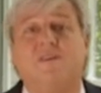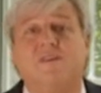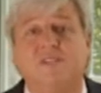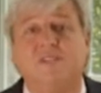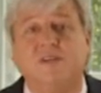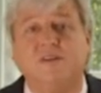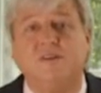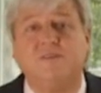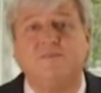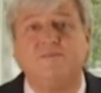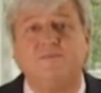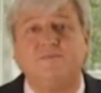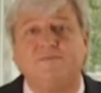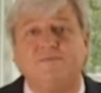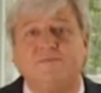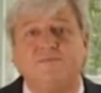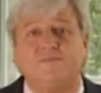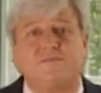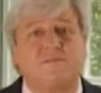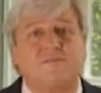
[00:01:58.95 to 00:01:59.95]
or so.
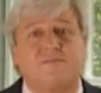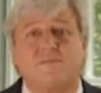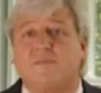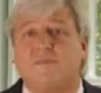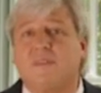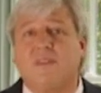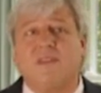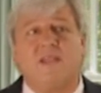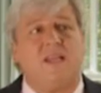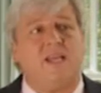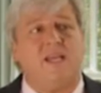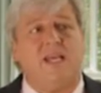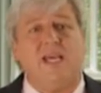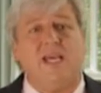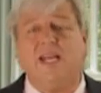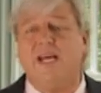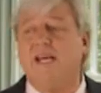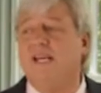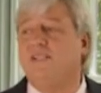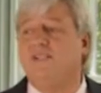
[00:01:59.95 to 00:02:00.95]

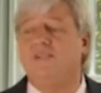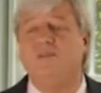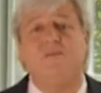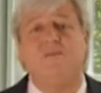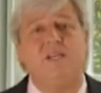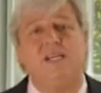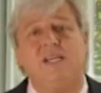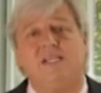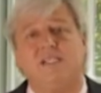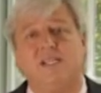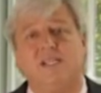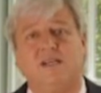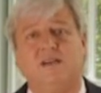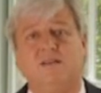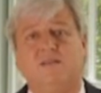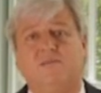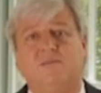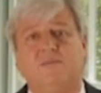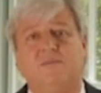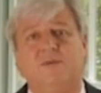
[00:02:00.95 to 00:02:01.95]
And I had 2 kids at
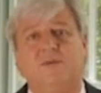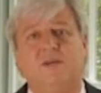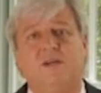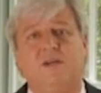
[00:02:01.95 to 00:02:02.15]
home.